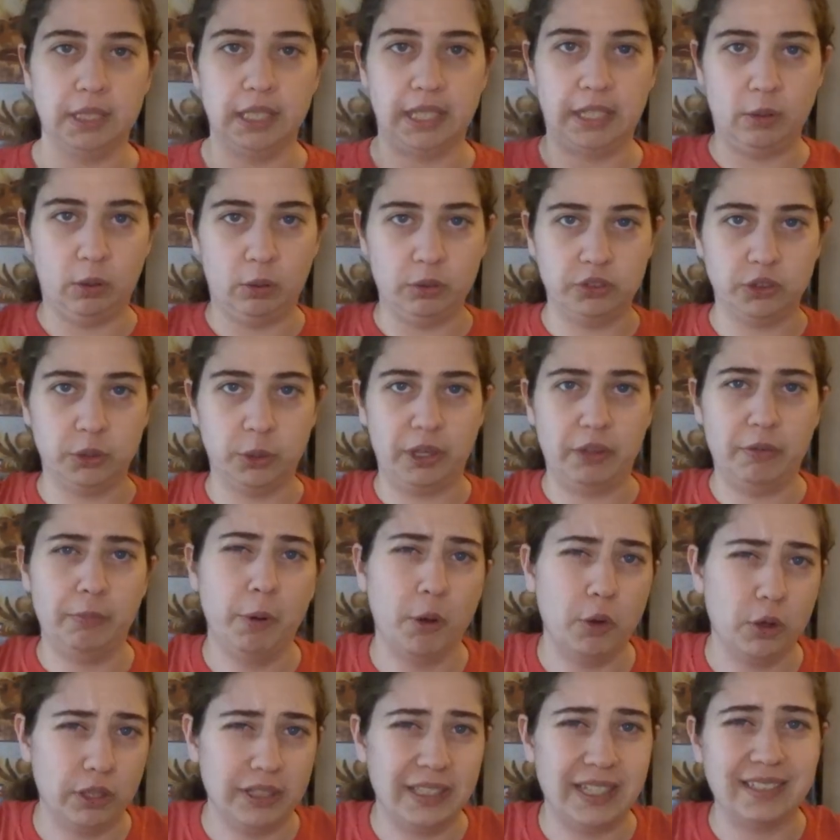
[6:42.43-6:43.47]
And also, I have
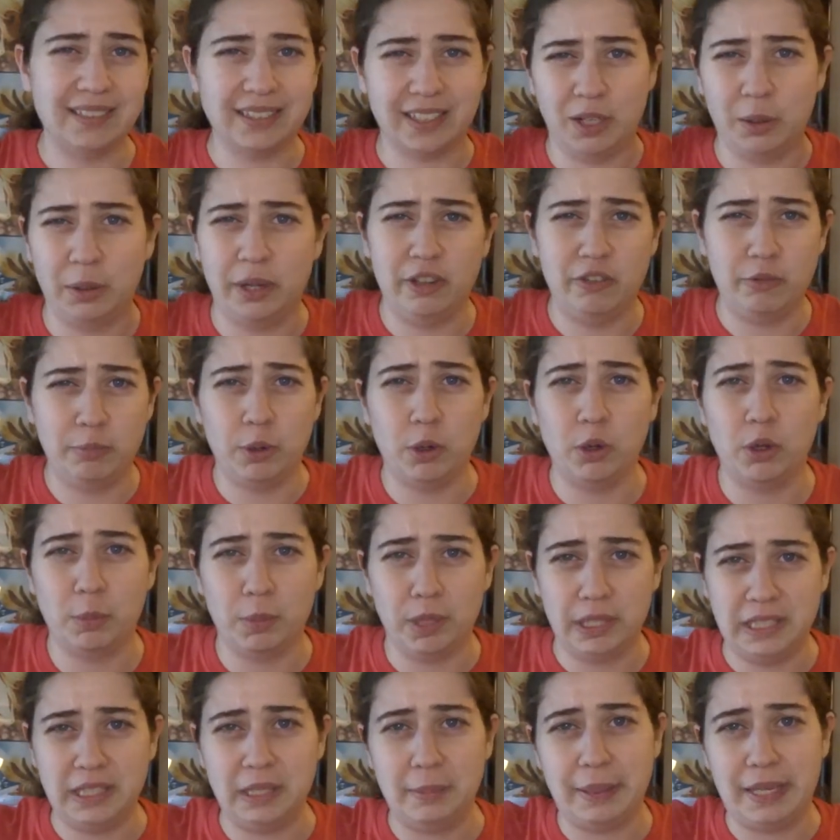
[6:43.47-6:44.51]
yes, I know I have
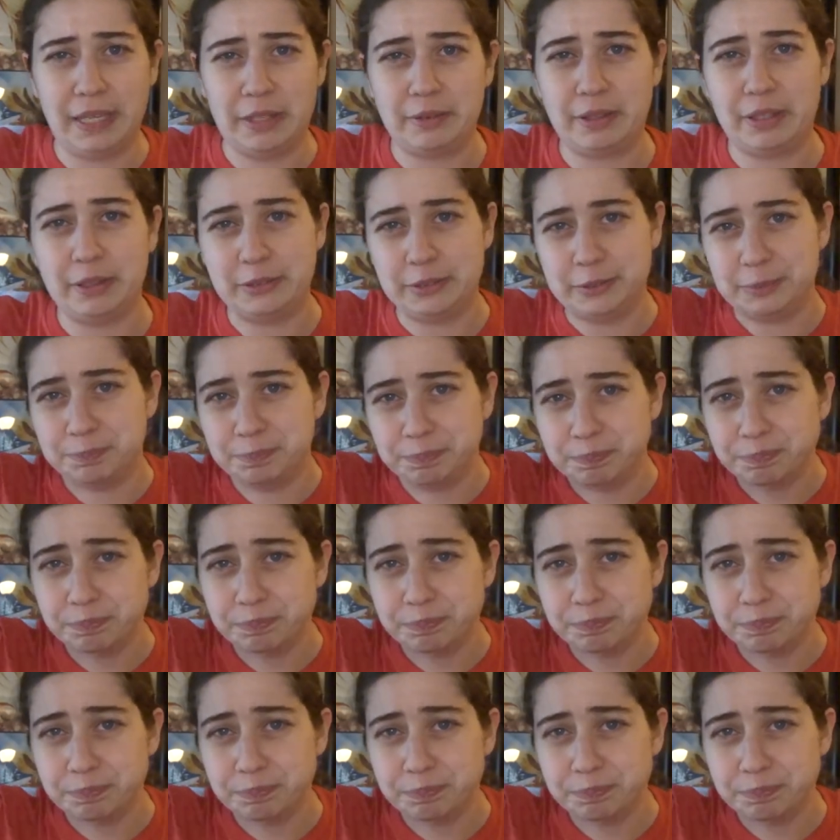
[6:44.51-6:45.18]
Pokemon in the background.